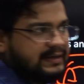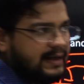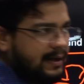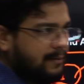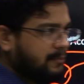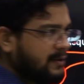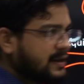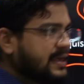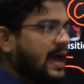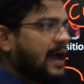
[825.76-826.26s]

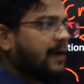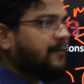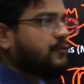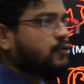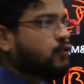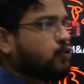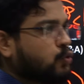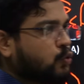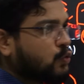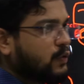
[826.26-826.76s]
company have
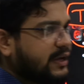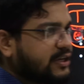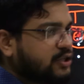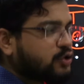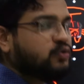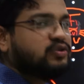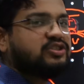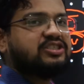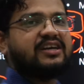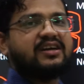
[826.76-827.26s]
to
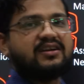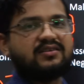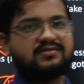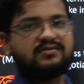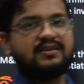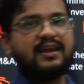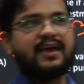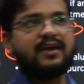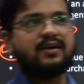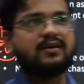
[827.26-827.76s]
issue shares,
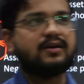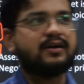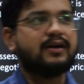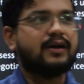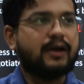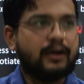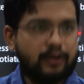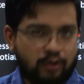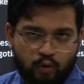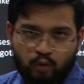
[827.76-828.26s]
like
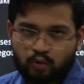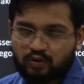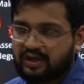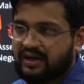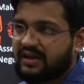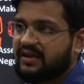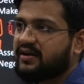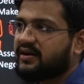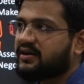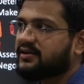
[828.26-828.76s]

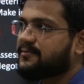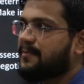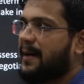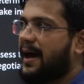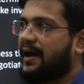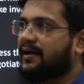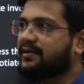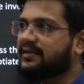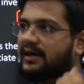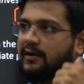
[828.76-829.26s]
2-3 years
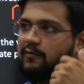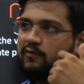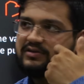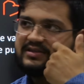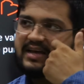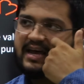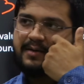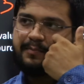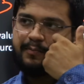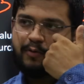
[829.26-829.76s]
back, there was
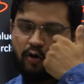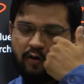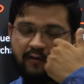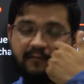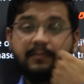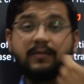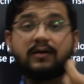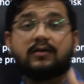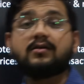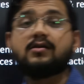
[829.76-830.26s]
IPO of
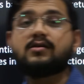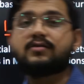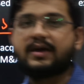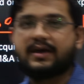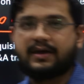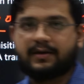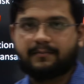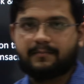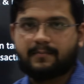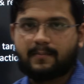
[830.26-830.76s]
Burger
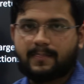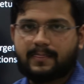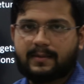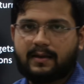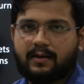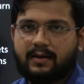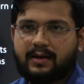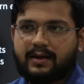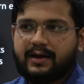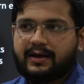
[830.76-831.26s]
King.
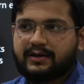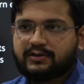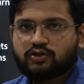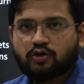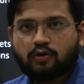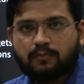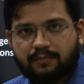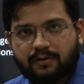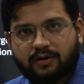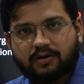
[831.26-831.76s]

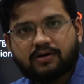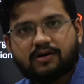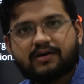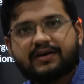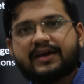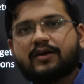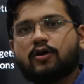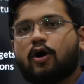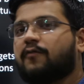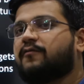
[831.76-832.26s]
So Burger
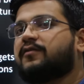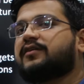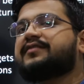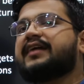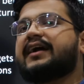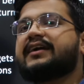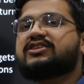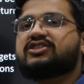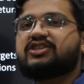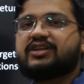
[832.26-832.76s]
King offered
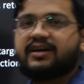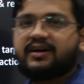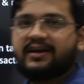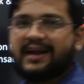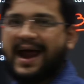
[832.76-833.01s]
that share